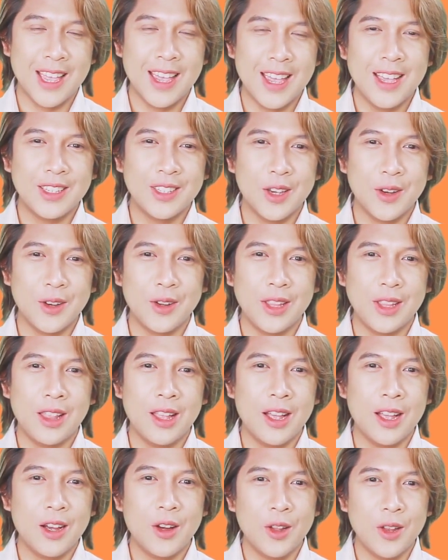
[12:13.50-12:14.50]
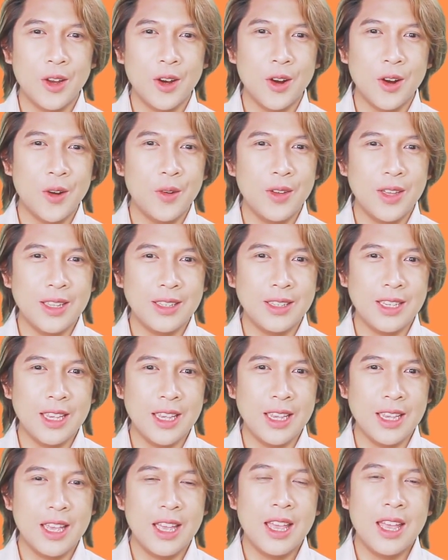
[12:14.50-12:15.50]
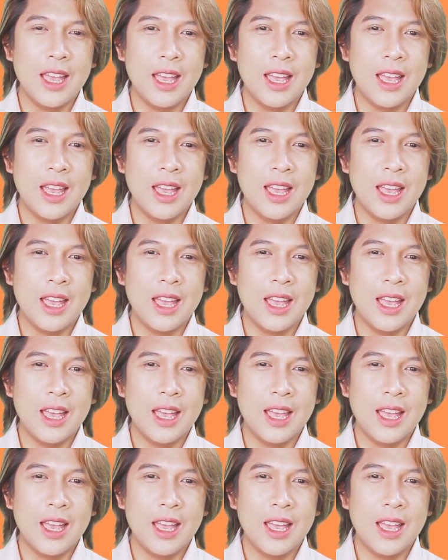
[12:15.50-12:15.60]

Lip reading: So good luck on your OET,